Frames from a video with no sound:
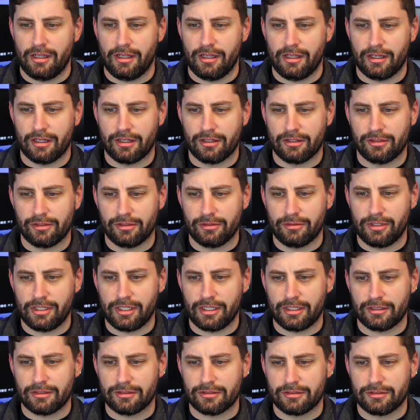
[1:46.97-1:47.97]

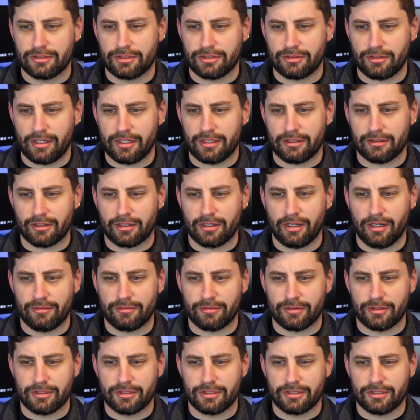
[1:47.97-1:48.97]
including trailer
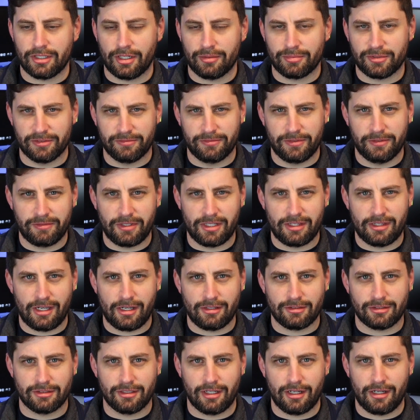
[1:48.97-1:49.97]
coverage up to
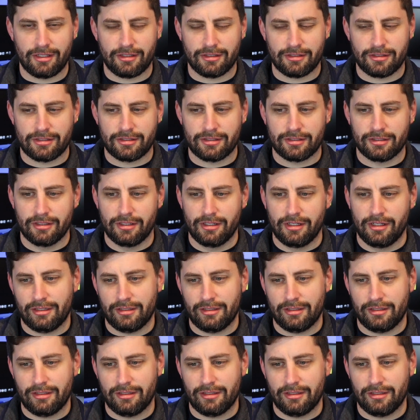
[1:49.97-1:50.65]
$50,000.